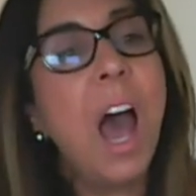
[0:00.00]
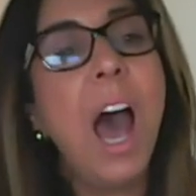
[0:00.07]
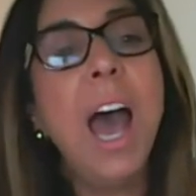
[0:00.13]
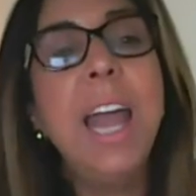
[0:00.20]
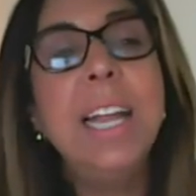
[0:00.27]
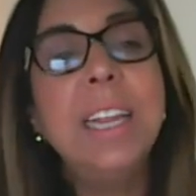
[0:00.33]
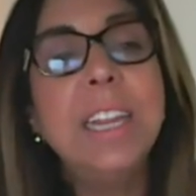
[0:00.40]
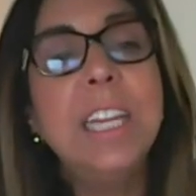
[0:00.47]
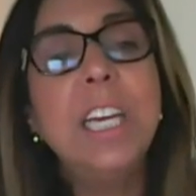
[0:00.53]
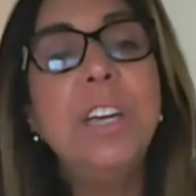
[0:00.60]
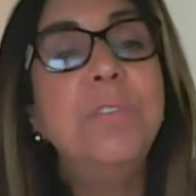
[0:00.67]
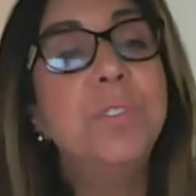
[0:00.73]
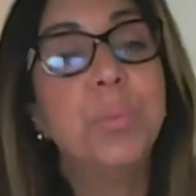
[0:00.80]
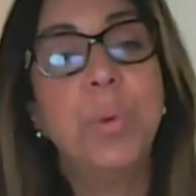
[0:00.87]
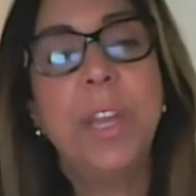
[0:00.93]
I
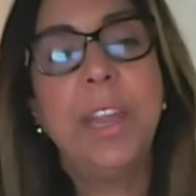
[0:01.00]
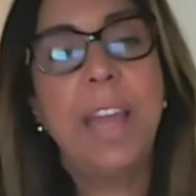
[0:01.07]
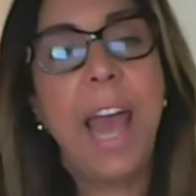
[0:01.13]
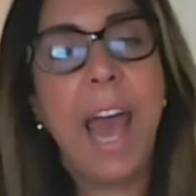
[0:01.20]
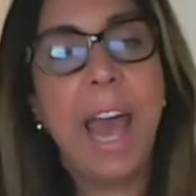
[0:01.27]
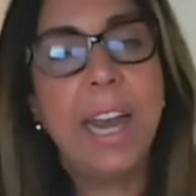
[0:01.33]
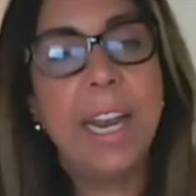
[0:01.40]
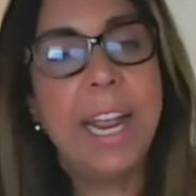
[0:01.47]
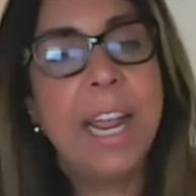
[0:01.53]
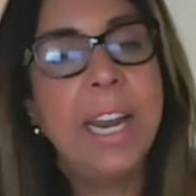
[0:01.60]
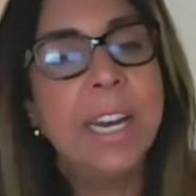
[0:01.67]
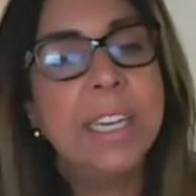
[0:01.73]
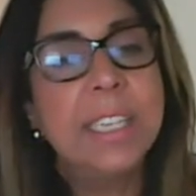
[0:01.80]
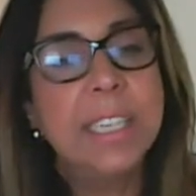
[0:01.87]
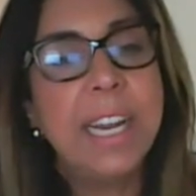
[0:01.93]
lived with that
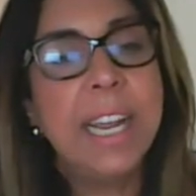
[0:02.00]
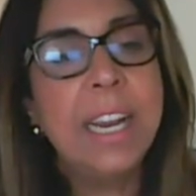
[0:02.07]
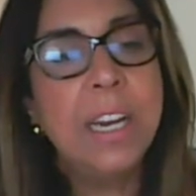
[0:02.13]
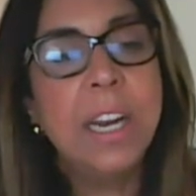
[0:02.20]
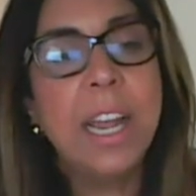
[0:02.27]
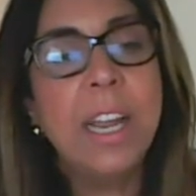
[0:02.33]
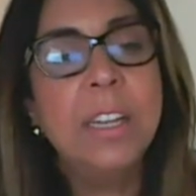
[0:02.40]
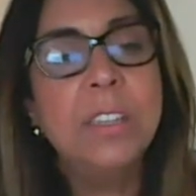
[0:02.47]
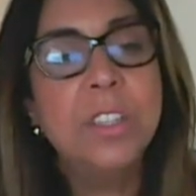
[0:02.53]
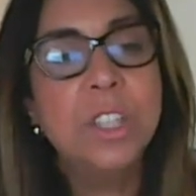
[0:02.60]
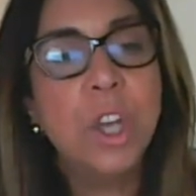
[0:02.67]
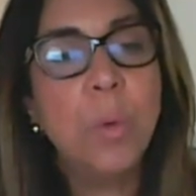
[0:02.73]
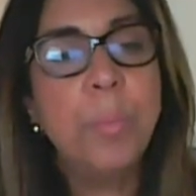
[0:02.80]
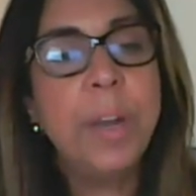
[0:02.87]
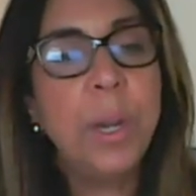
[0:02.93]
in a, in in
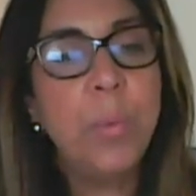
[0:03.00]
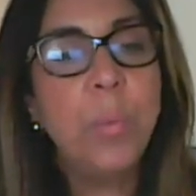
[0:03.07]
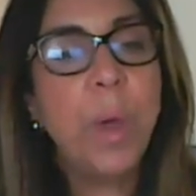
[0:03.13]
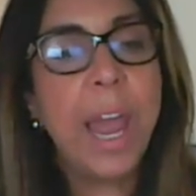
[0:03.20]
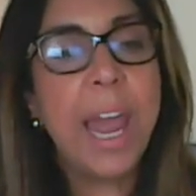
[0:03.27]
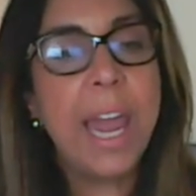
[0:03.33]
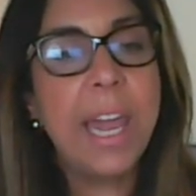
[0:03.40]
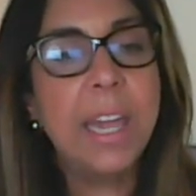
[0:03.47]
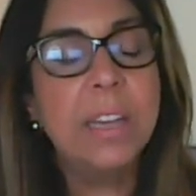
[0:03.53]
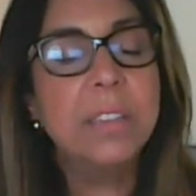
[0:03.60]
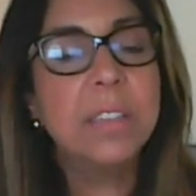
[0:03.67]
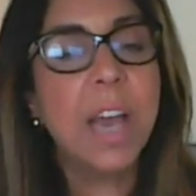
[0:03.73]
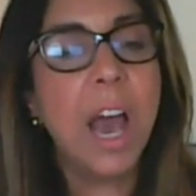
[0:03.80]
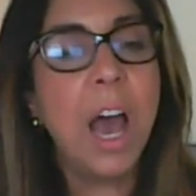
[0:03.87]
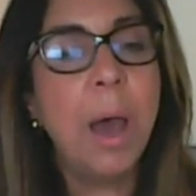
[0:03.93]
so many
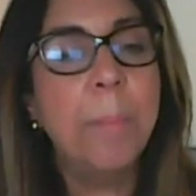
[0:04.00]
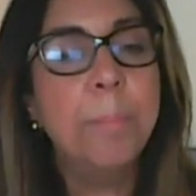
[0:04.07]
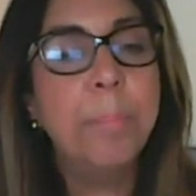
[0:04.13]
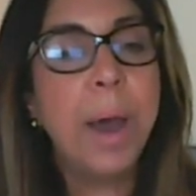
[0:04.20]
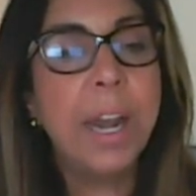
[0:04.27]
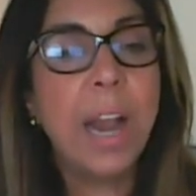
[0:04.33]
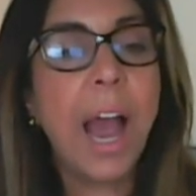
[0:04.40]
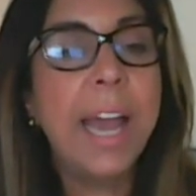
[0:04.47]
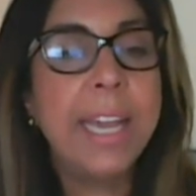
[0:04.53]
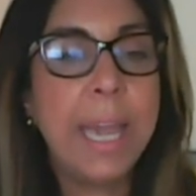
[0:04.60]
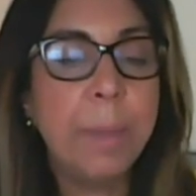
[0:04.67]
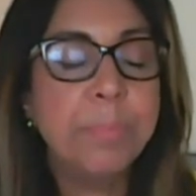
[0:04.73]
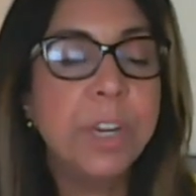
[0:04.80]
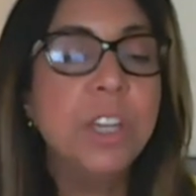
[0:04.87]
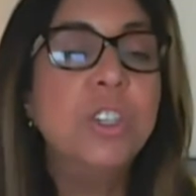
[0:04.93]
ways, um, but I
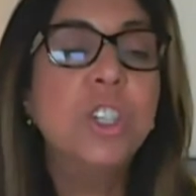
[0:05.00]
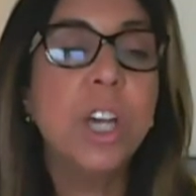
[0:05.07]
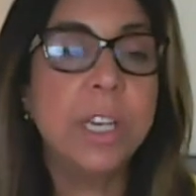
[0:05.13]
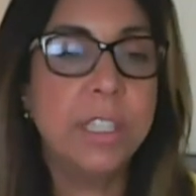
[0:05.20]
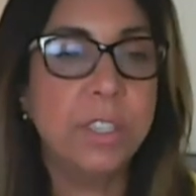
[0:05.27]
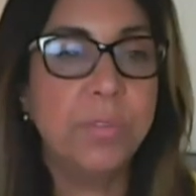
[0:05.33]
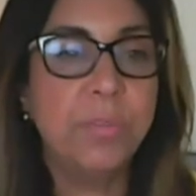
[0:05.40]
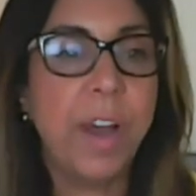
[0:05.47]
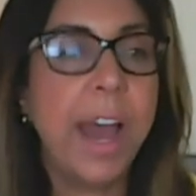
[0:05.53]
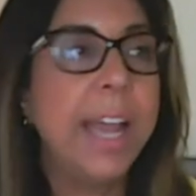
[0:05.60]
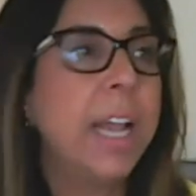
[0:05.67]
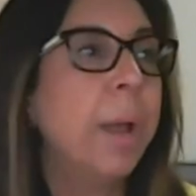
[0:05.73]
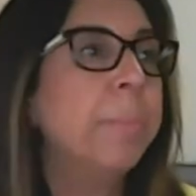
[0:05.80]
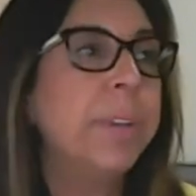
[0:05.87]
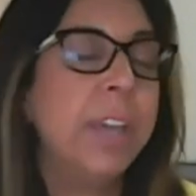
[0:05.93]
kept on
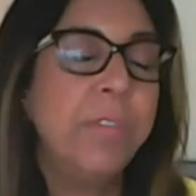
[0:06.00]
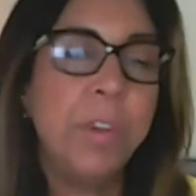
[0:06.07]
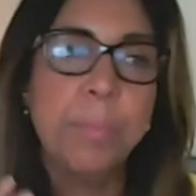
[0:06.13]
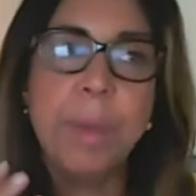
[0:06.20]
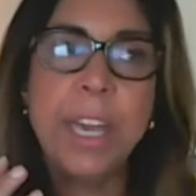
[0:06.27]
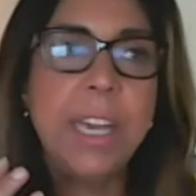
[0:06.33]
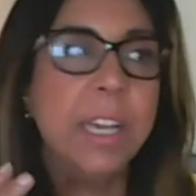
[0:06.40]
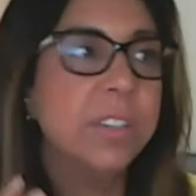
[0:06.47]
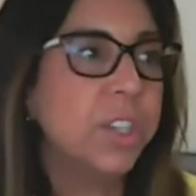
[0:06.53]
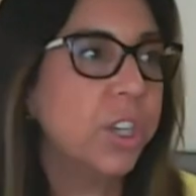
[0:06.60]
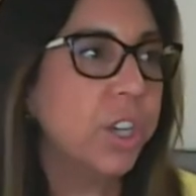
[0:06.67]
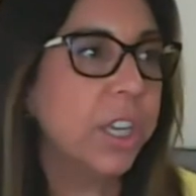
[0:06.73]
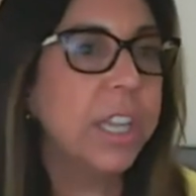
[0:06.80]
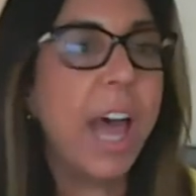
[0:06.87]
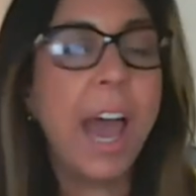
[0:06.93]
justifying I'm giving my kids a
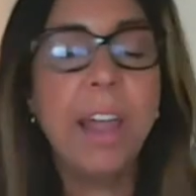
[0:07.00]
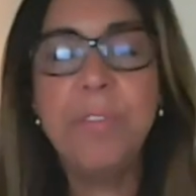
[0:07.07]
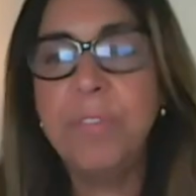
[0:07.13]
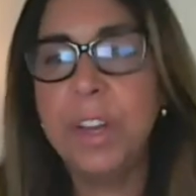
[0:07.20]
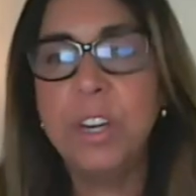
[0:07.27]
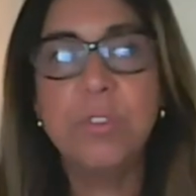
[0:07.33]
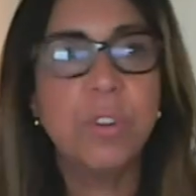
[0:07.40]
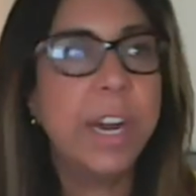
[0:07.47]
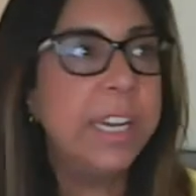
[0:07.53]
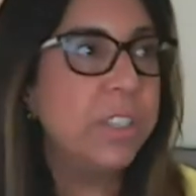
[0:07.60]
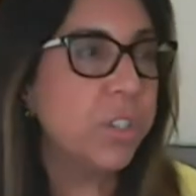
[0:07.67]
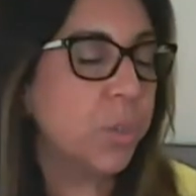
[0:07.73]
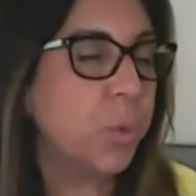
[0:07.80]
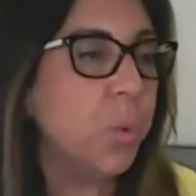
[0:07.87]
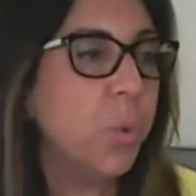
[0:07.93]
good life and
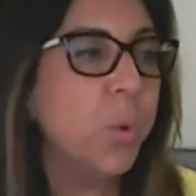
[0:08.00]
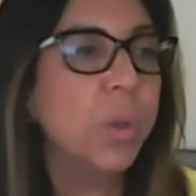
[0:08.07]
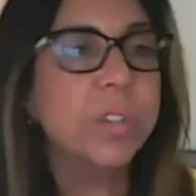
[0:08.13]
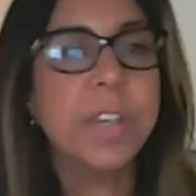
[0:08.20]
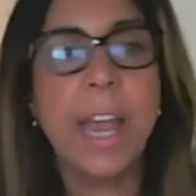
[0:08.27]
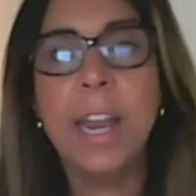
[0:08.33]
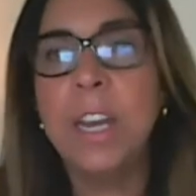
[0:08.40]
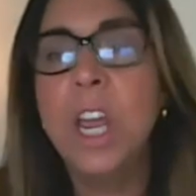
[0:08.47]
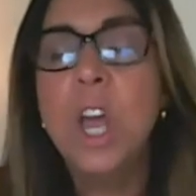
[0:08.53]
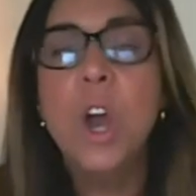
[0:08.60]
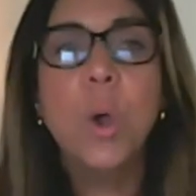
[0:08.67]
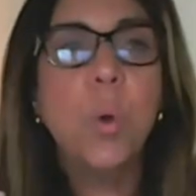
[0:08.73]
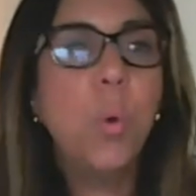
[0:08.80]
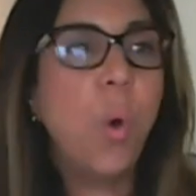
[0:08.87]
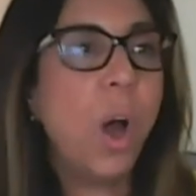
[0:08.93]
great schools and
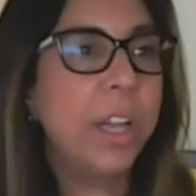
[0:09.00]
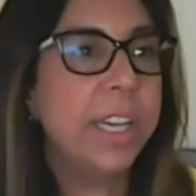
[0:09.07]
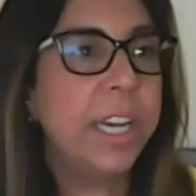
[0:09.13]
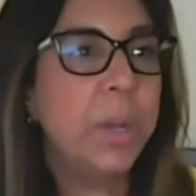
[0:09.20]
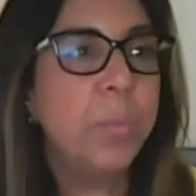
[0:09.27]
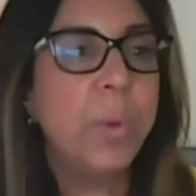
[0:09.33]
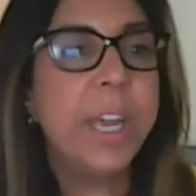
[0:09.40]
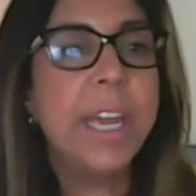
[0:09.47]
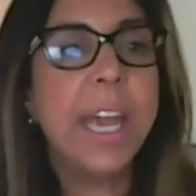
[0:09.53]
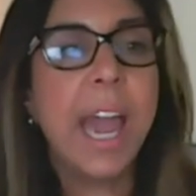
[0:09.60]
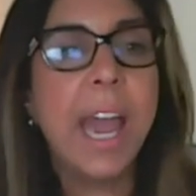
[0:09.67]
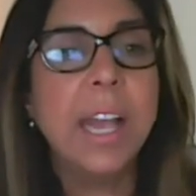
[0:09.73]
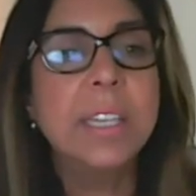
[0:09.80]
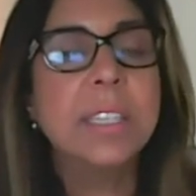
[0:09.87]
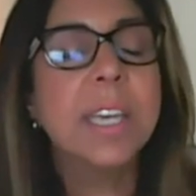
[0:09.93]
quality
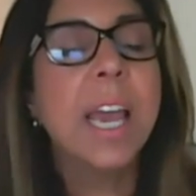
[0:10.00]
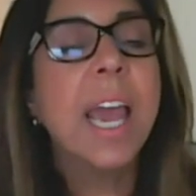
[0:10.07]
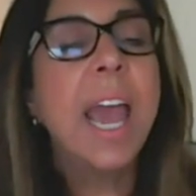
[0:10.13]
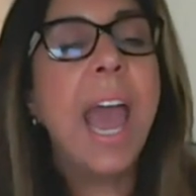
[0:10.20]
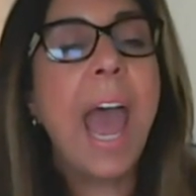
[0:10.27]
weekends.